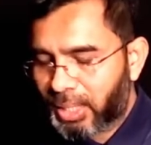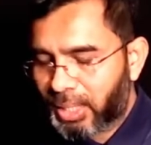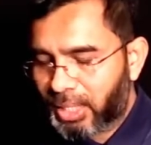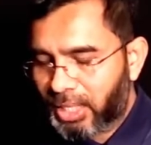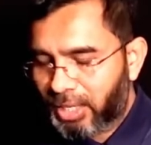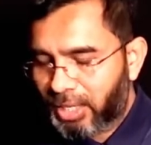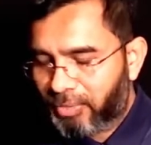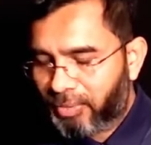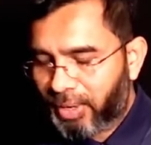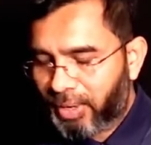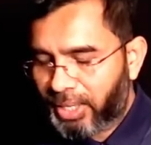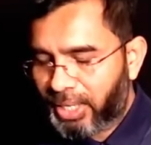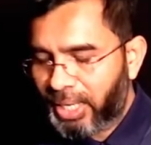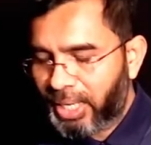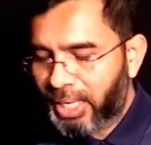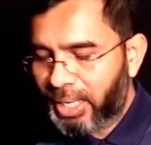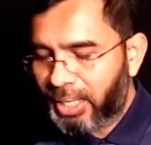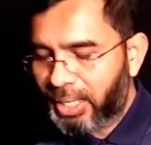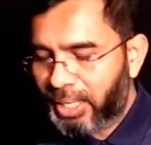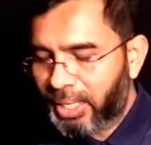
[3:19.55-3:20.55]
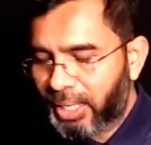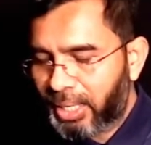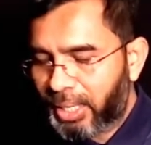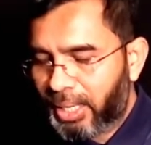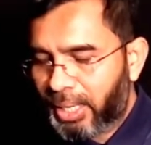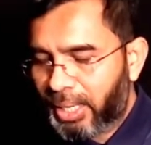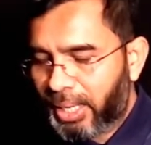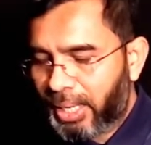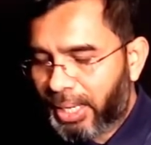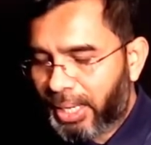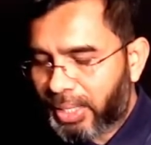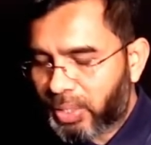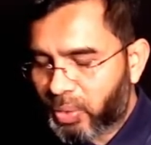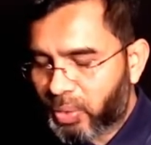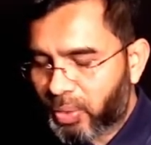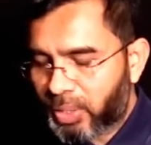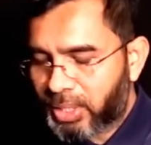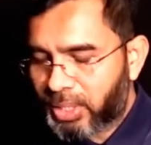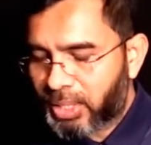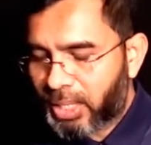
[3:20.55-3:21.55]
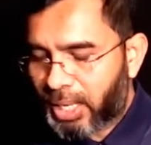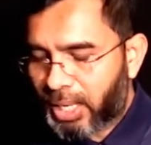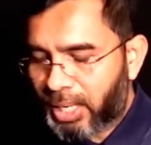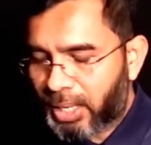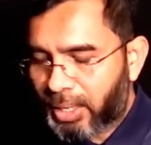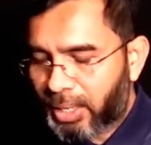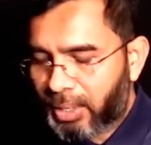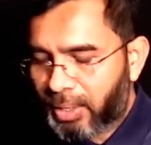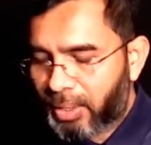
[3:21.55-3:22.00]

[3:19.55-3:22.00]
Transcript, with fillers: different here x2 is here